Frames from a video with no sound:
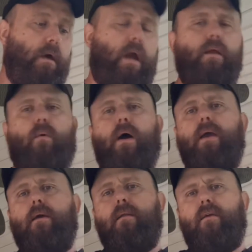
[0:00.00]

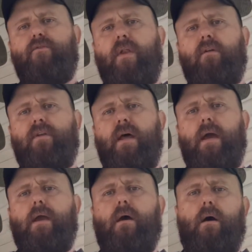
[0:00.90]
Anyway, this video
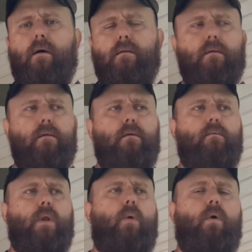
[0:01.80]
today,
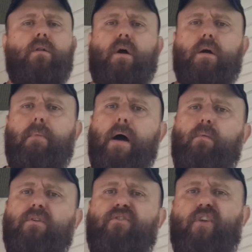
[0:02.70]
what I want to talk about
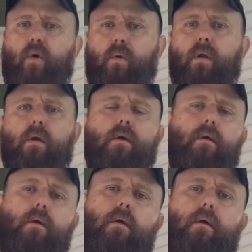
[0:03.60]
was food.
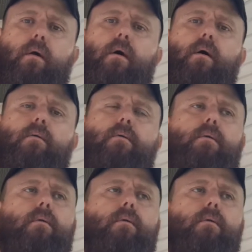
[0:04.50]
The